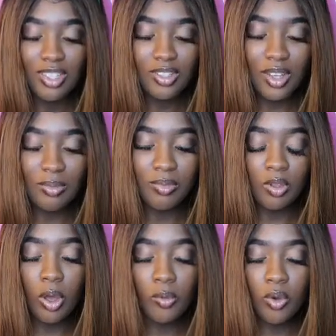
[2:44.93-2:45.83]
So I'm
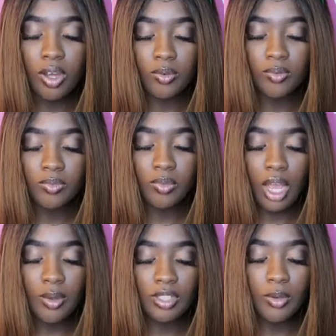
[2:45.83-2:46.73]
not, well,
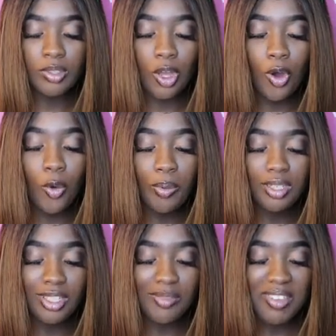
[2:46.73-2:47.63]
it was an old
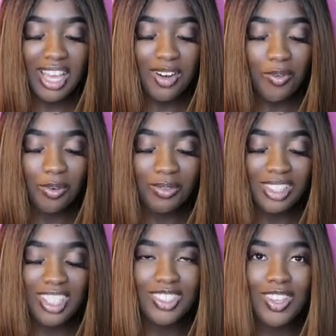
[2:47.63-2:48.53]
picture of me. I didn't want to
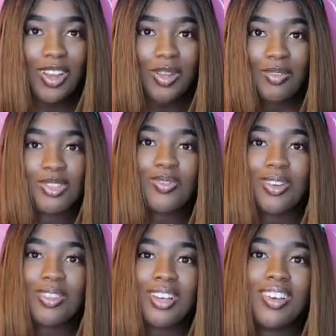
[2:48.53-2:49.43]
see it, so I had it
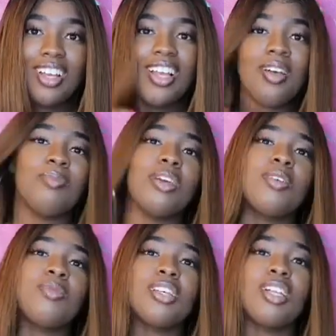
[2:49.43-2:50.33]
swiped off. But
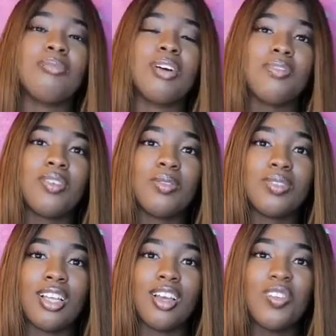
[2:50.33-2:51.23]
he was on my phone. He
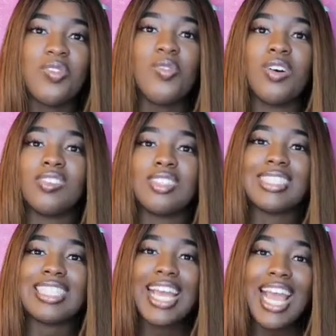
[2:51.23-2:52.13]
was like, oh, you on
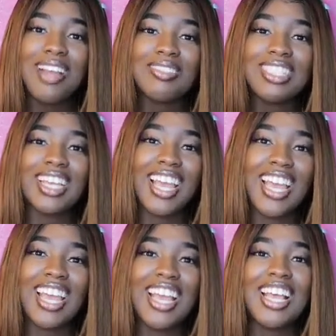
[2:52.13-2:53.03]

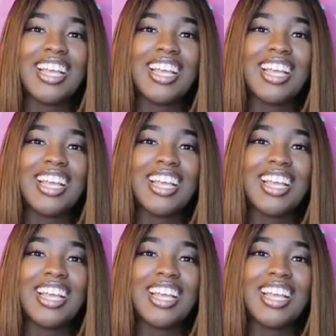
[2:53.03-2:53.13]
Snapchat?